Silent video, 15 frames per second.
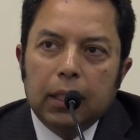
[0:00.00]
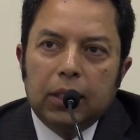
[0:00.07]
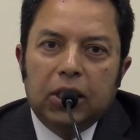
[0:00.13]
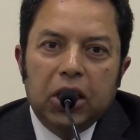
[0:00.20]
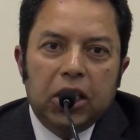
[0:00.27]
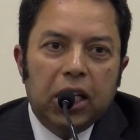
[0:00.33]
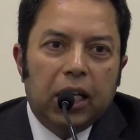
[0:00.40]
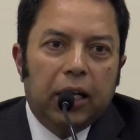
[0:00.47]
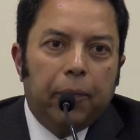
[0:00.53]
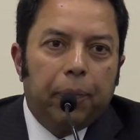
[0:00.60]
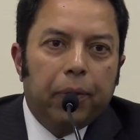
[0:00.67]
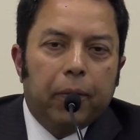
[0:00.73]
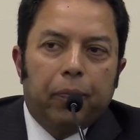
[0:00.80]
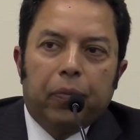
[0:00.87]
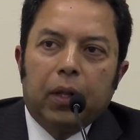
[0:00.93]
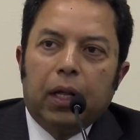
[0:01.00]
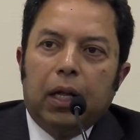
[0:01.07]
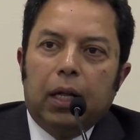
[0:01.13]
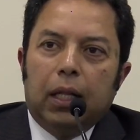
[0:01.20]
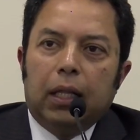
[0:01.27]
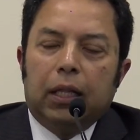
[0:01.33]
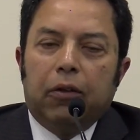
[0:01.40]
cheating
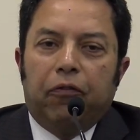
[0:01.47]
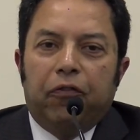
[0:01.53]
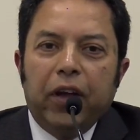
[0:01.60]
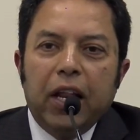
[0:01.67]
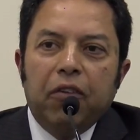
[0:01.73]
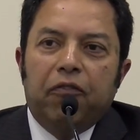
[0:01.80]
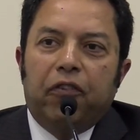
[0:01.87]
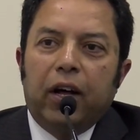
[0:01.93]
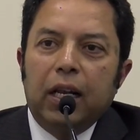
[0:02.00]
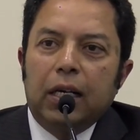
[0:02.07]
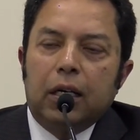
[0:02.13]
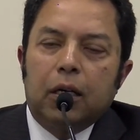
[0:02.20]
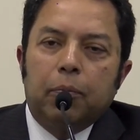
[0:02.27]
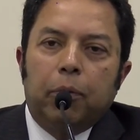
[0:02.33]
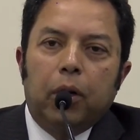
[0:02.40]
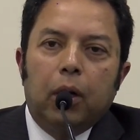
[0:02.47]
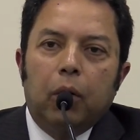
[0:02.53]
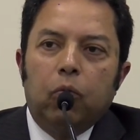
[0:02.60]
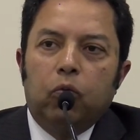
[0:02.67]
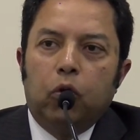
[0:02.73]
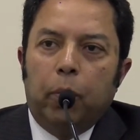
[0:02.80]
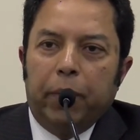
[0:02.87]
the very vulnerable
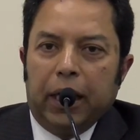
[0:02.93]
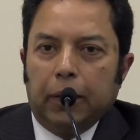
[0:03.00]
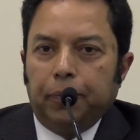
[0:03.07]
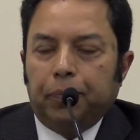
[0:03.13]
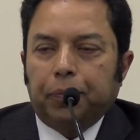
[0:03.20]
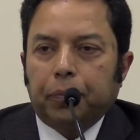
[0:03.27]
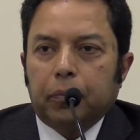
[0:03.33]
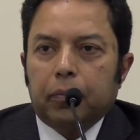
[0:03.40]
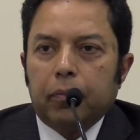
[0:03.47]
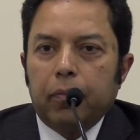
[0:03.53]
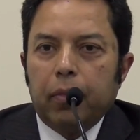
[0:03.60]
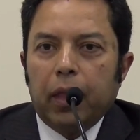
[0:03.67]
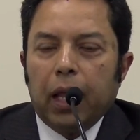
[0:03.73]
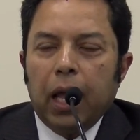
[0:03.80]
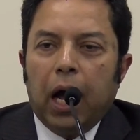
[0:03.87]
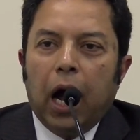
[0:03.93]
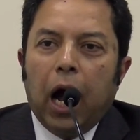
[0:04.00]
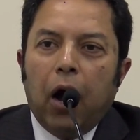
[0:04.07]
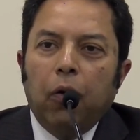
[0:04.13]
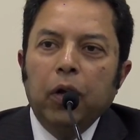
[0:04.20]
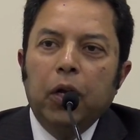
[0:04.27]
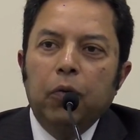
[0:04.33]
women,
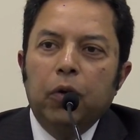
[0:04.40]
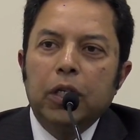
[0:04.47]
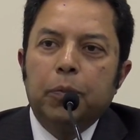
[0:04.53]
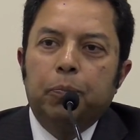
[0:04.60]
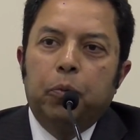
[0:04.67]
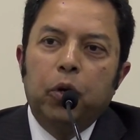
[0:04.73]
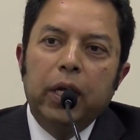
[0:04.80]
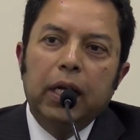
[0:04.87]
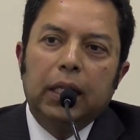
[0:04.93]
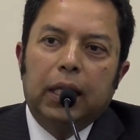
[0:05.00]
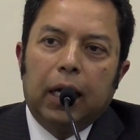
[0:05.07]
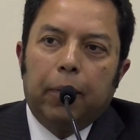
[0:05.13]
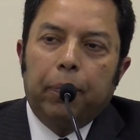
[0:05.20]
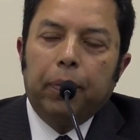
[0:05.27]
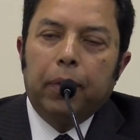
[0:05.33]
how he was putting them